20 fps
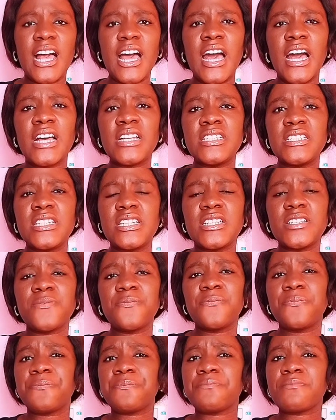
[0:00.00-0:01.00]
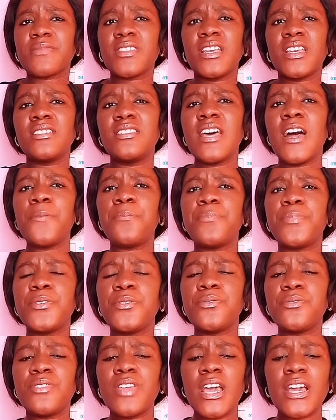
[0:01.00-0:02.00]
And that
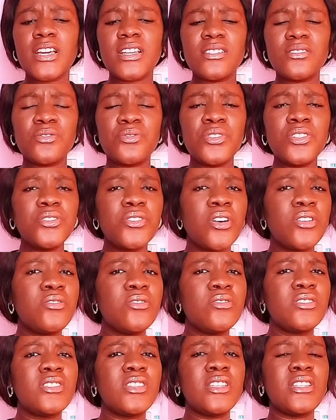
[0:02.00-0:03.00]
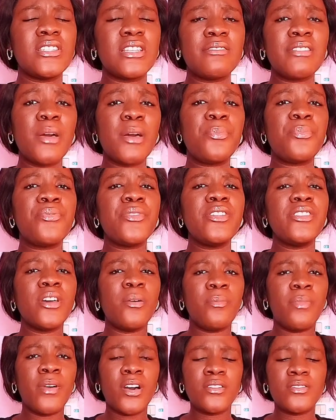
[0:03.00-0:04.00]
period, like doing all those things, I start praying
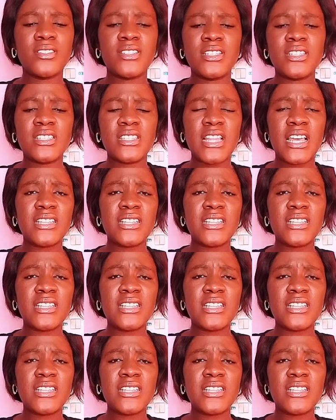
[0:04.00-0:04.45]
about it.